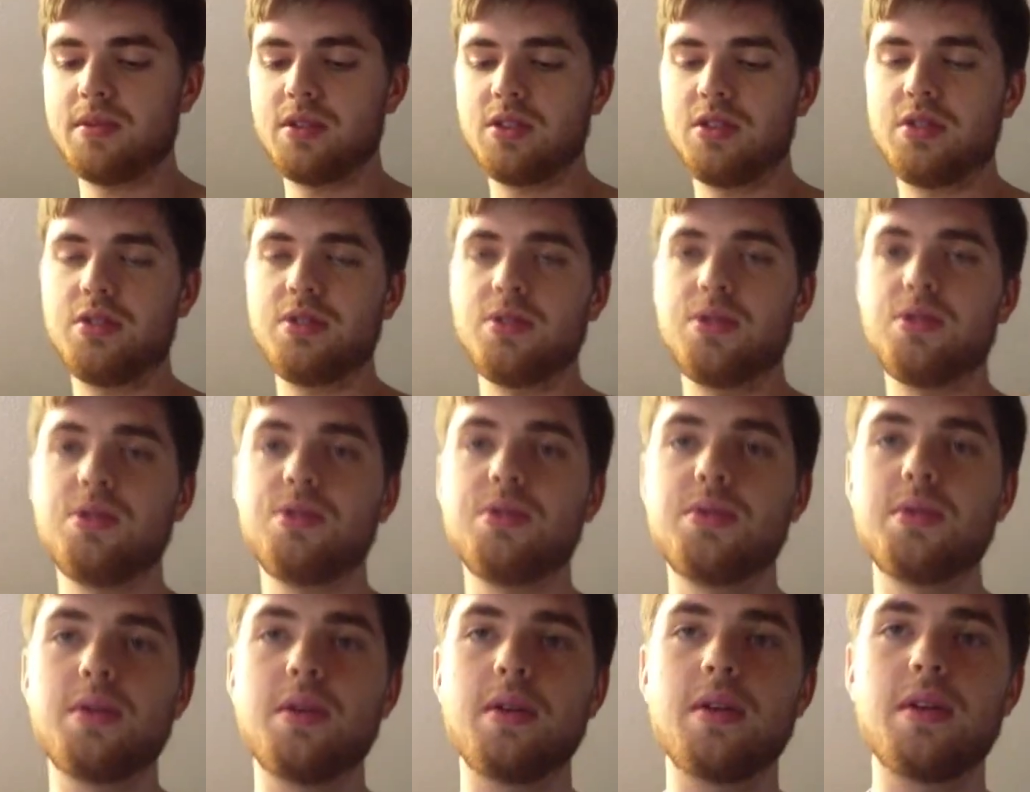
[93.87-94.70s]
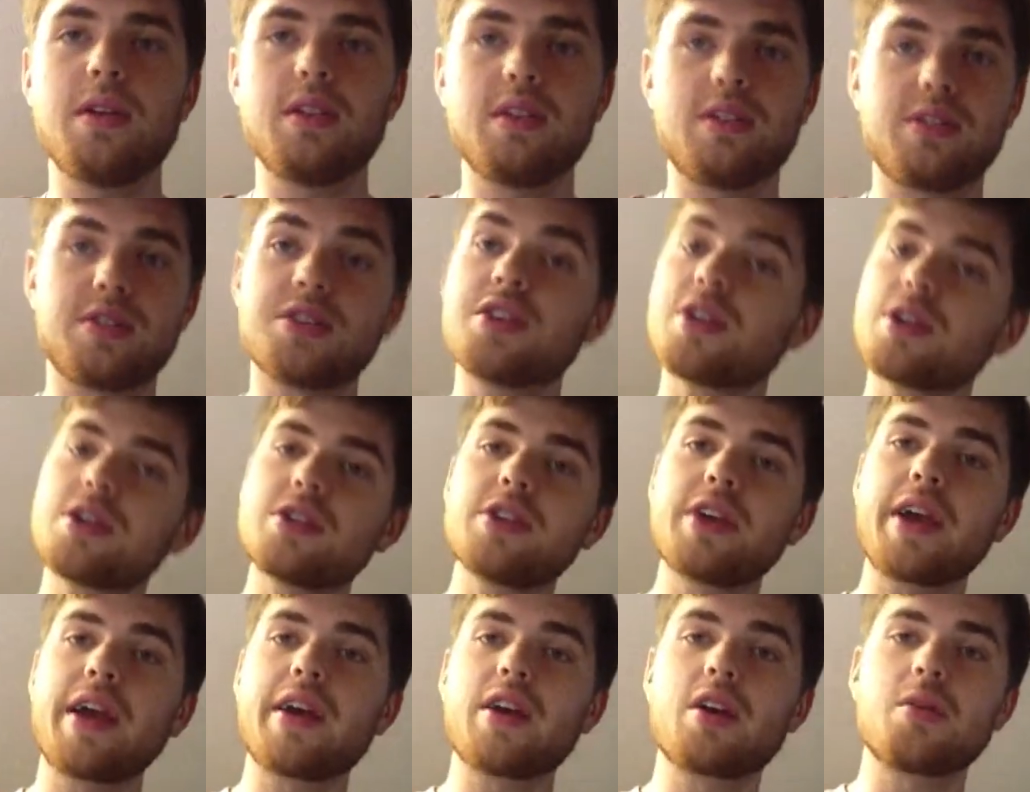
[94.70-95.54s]
to turn
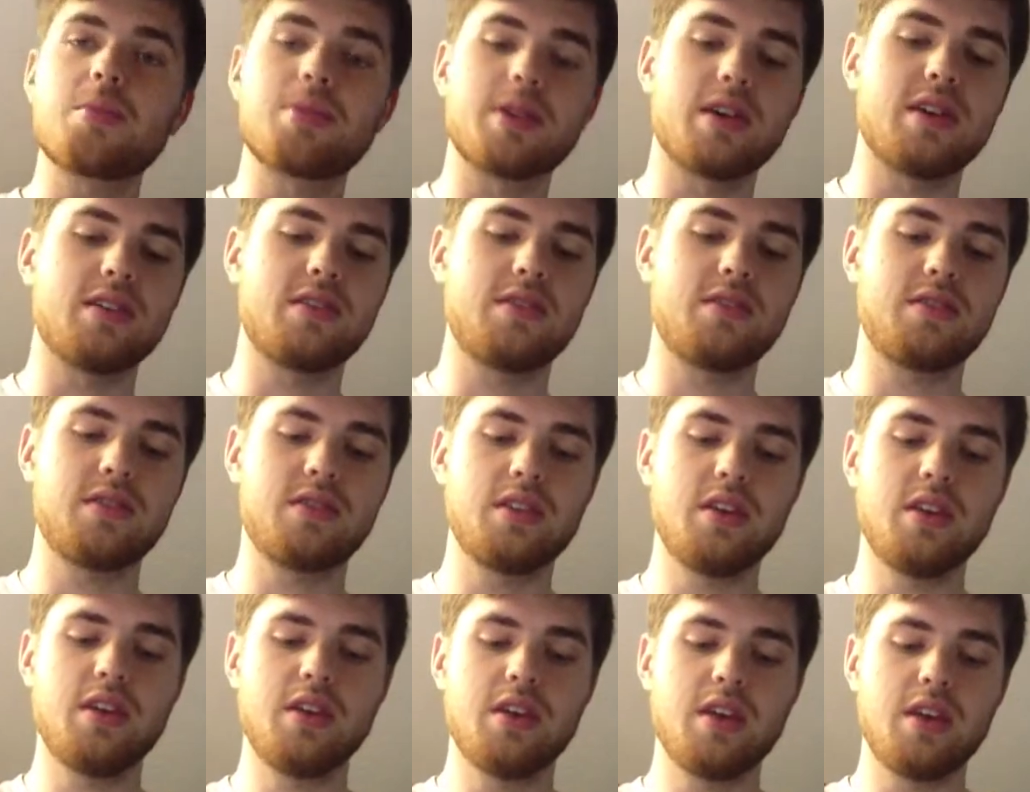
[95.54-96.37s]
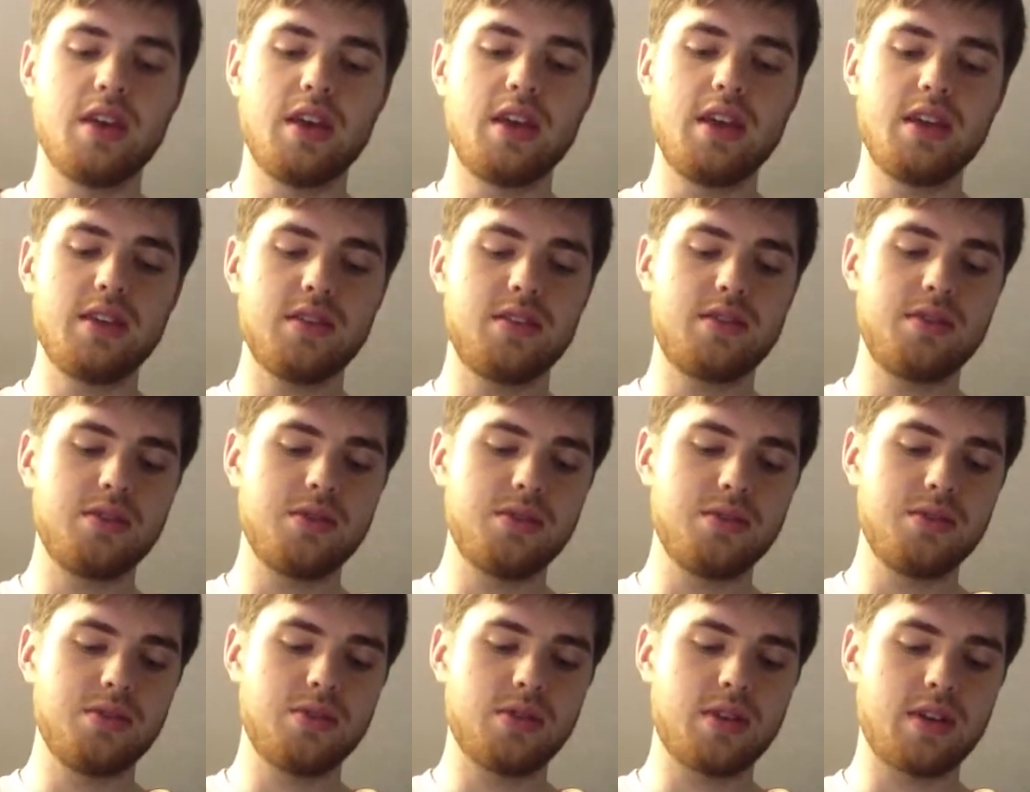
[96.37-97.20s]
your Aeropress
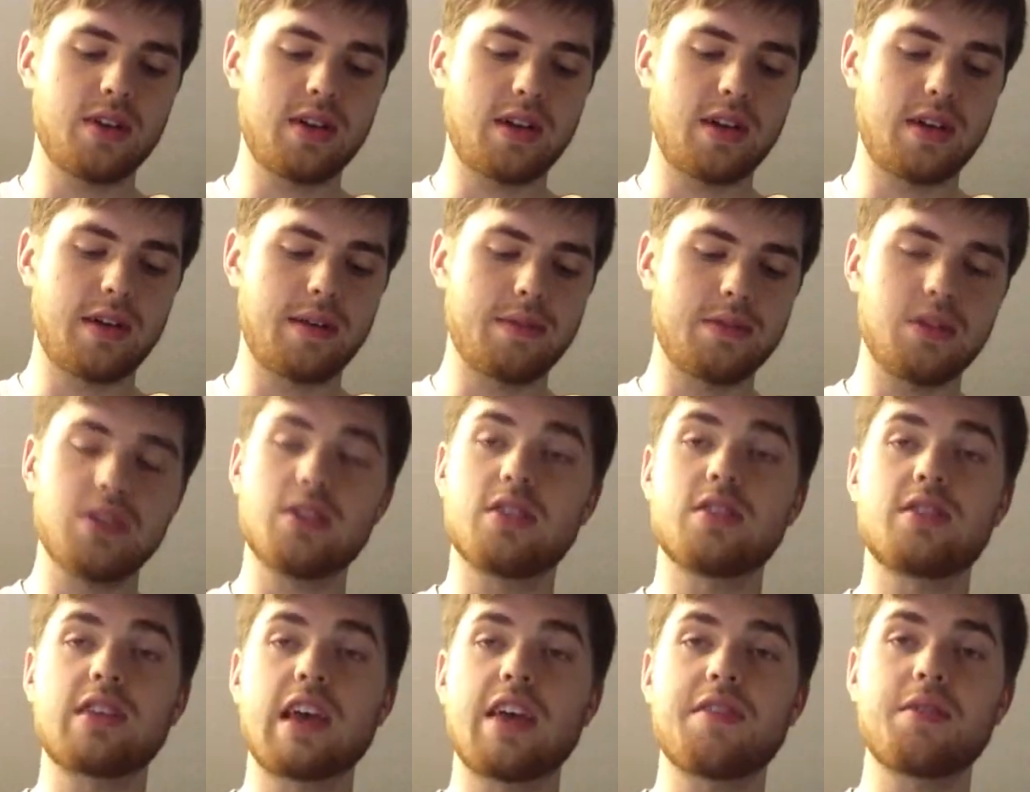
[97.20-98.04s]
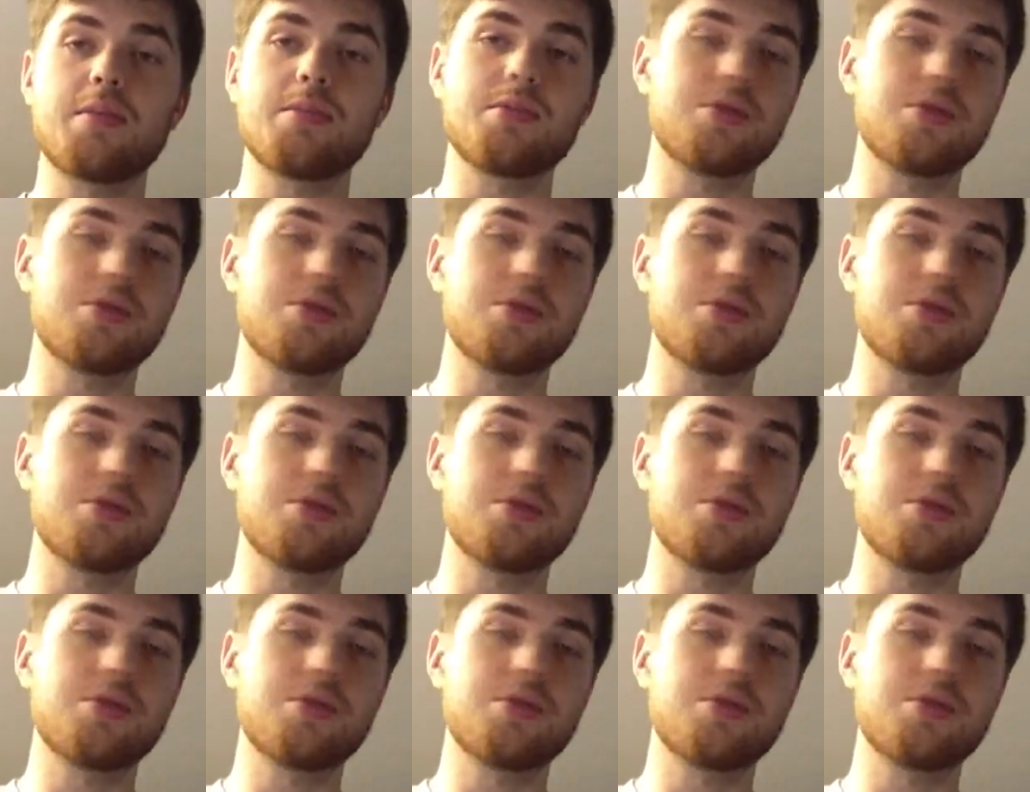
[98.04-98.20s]
into just a Syphon